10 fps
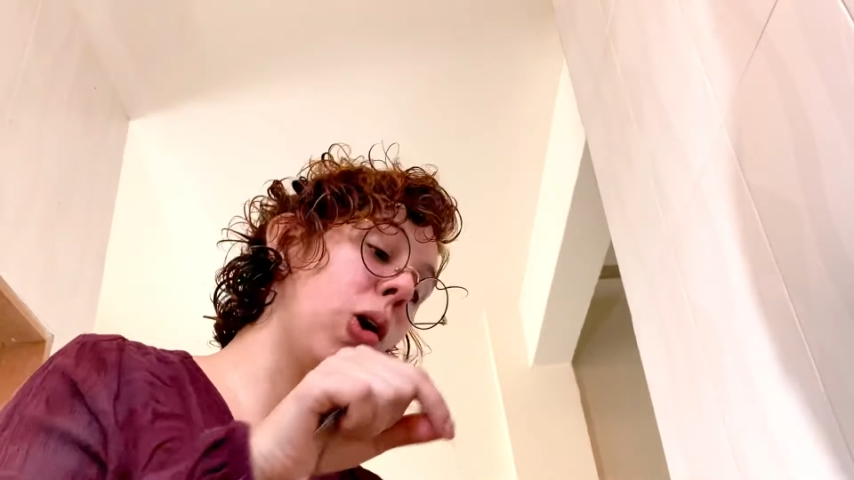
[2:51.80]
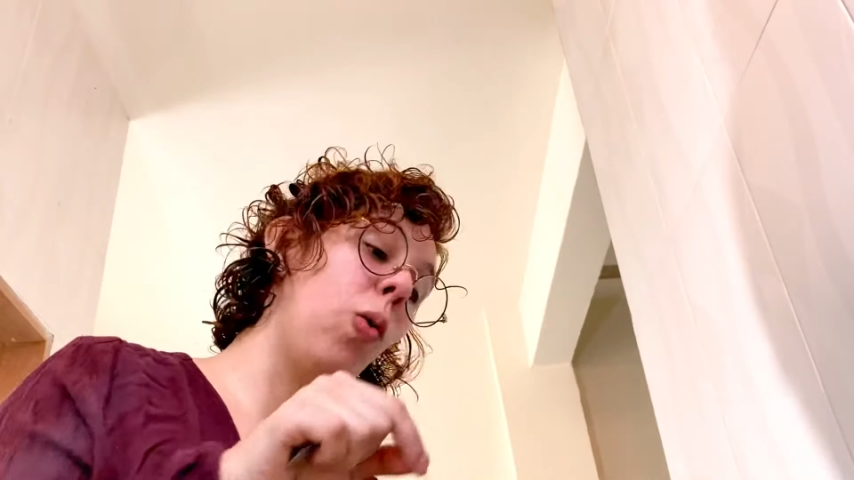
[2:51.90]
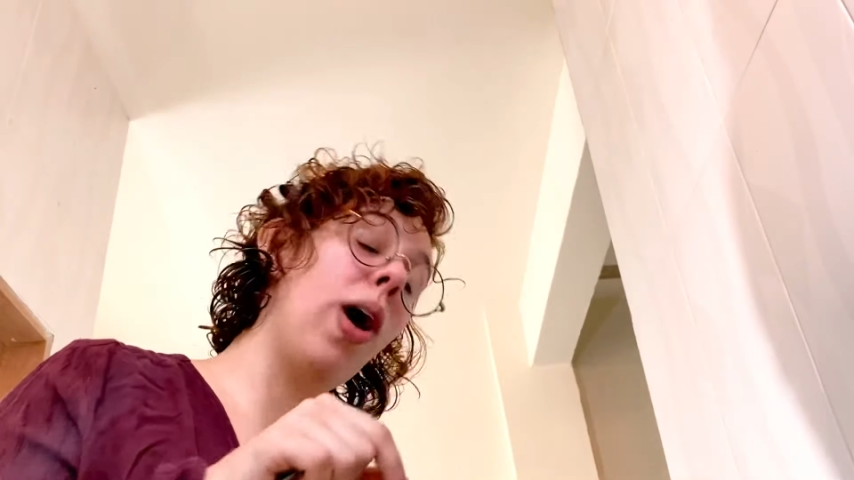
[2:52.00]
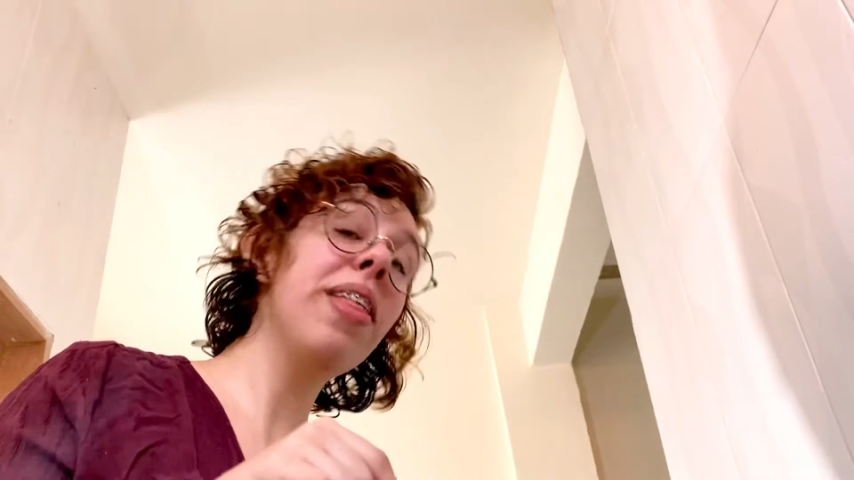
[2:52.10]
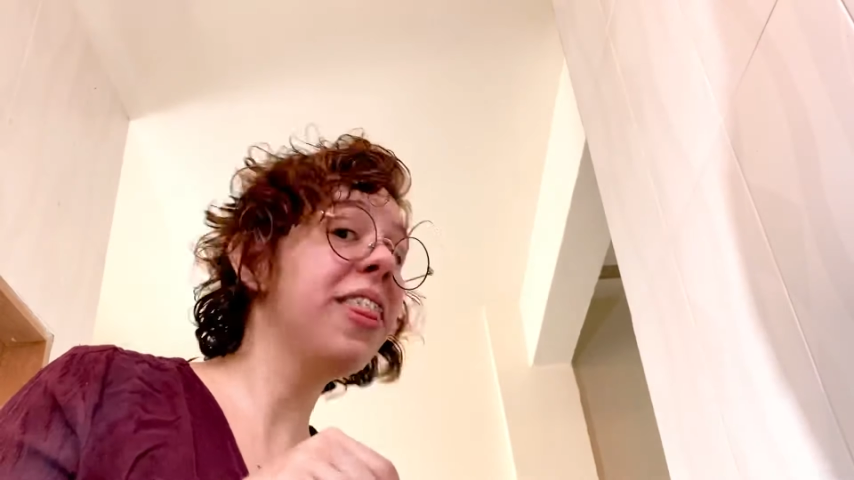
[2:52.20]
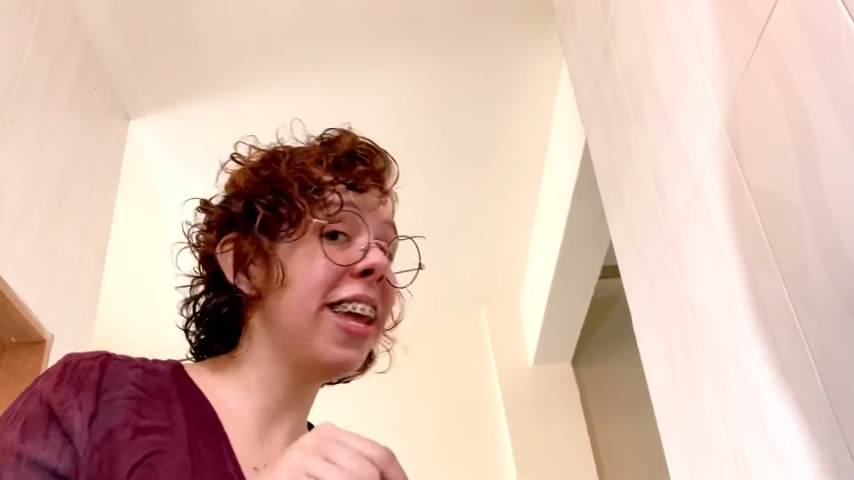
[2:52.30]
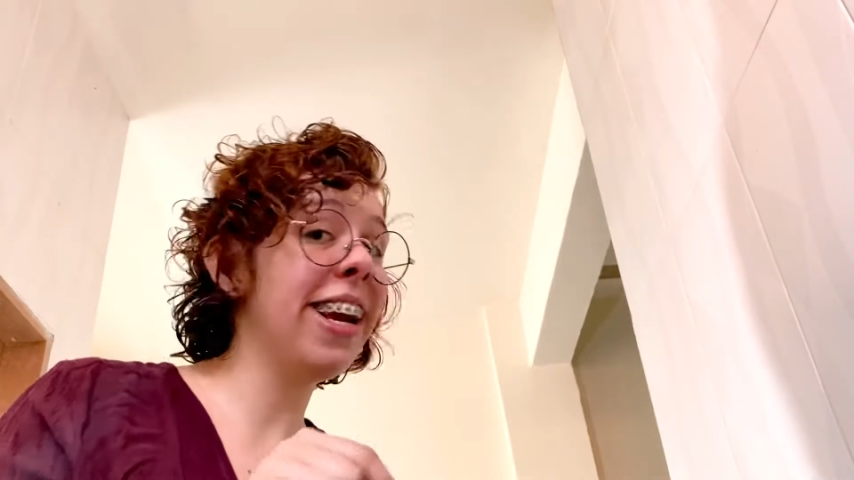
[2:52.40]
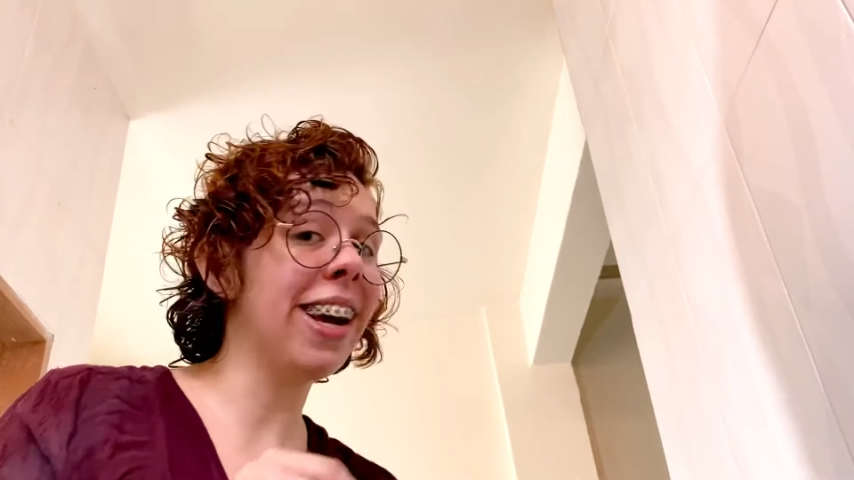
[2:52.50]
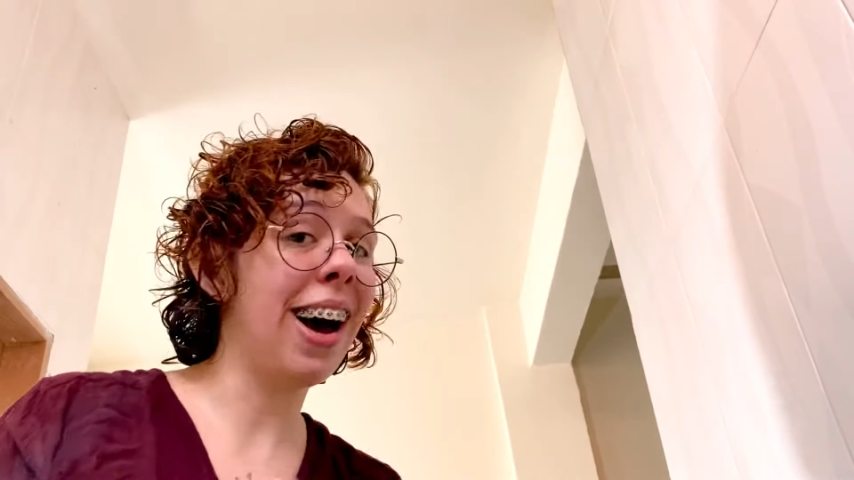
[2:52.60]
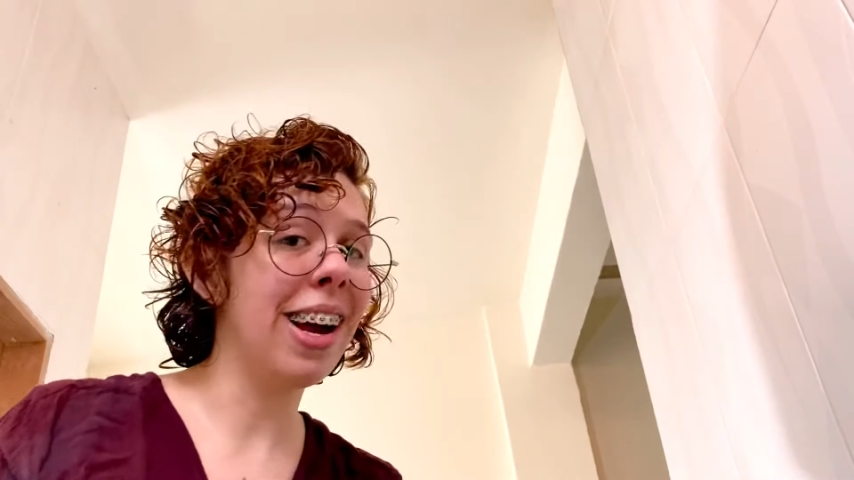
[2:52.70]
one
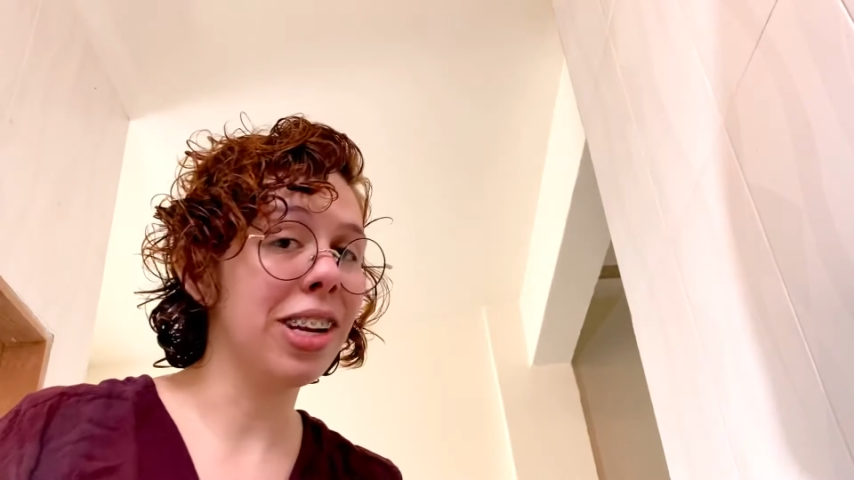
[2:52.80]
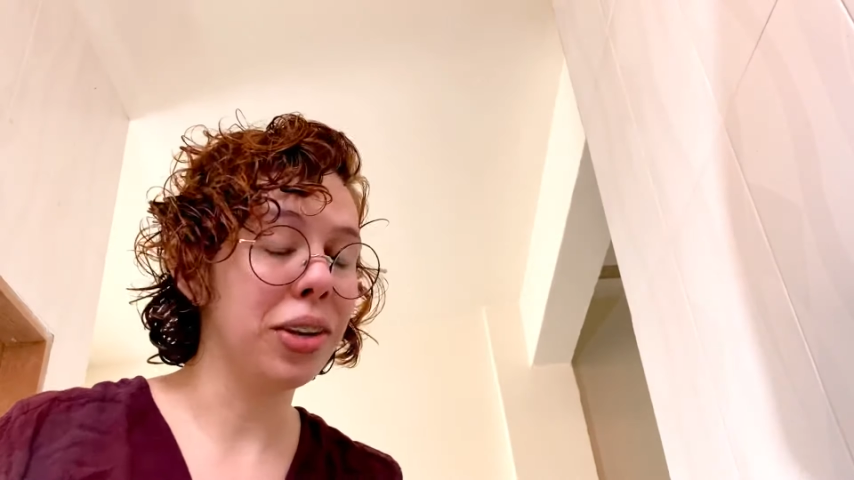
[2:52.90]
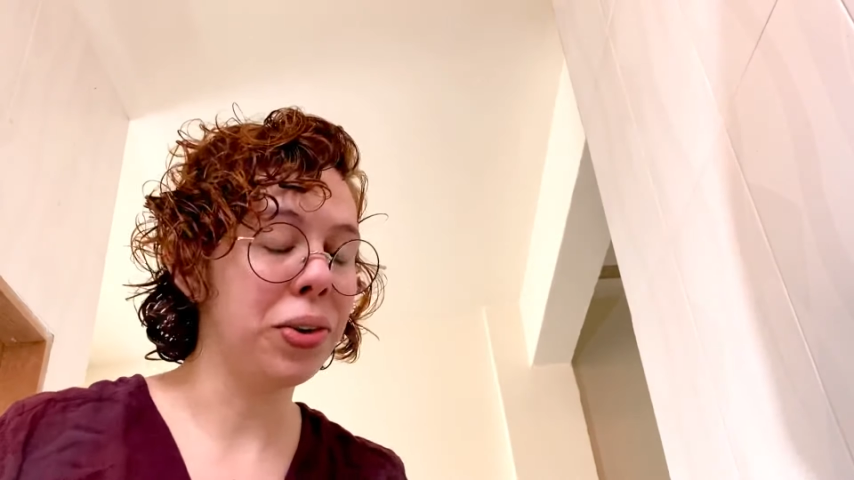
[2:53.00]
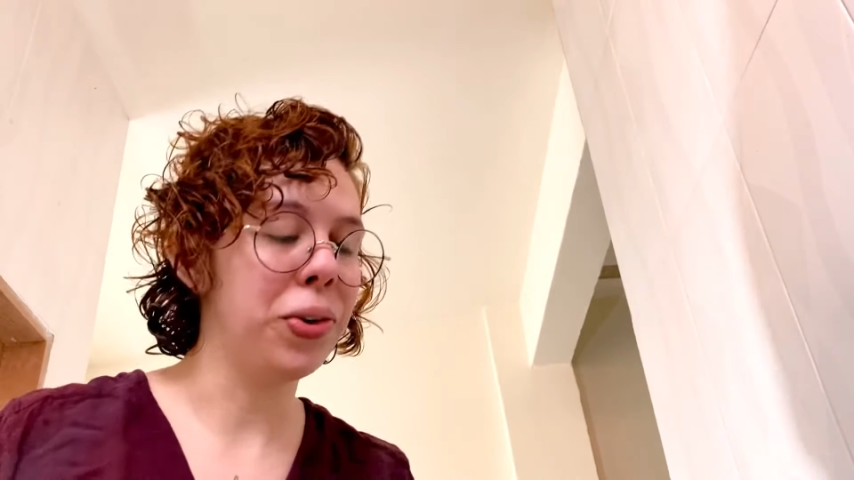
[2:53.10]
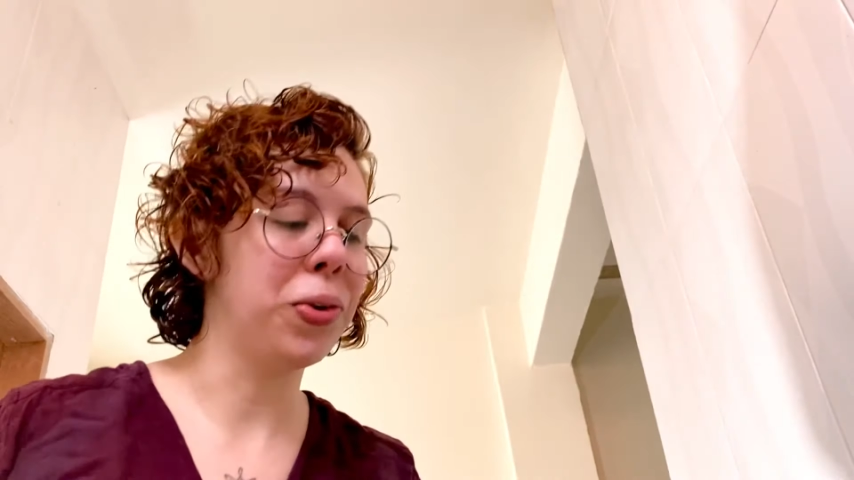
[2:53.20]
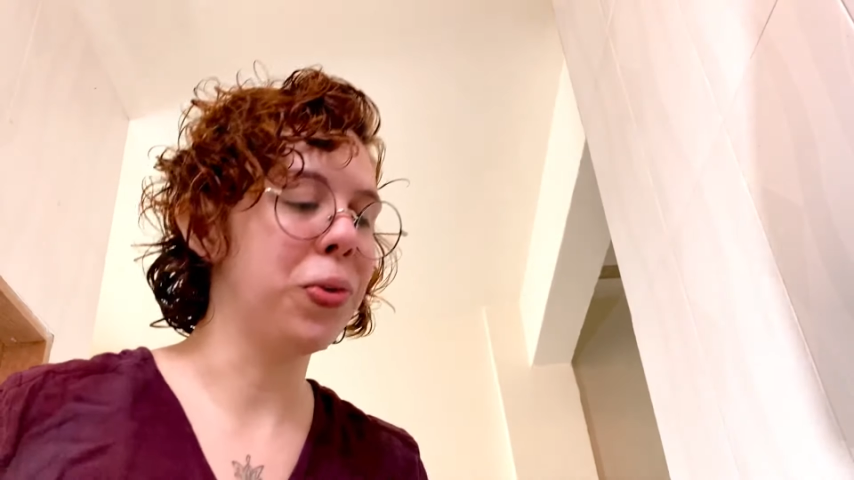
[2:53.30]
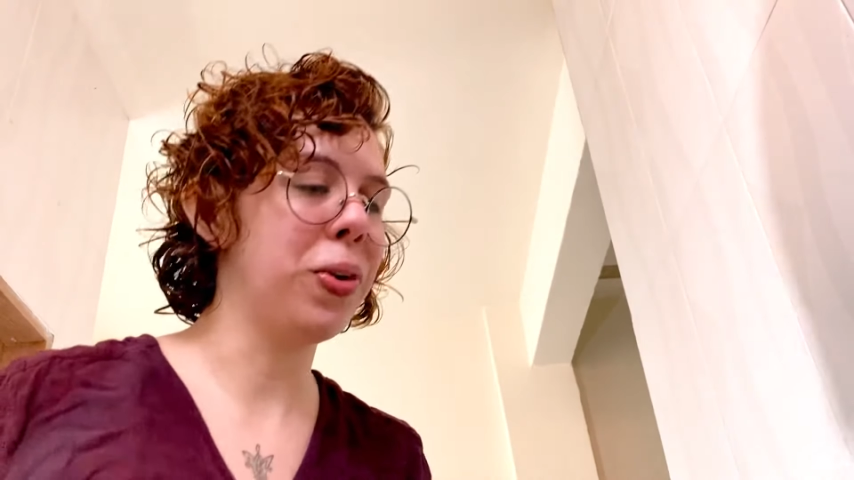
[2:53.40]
thing I knew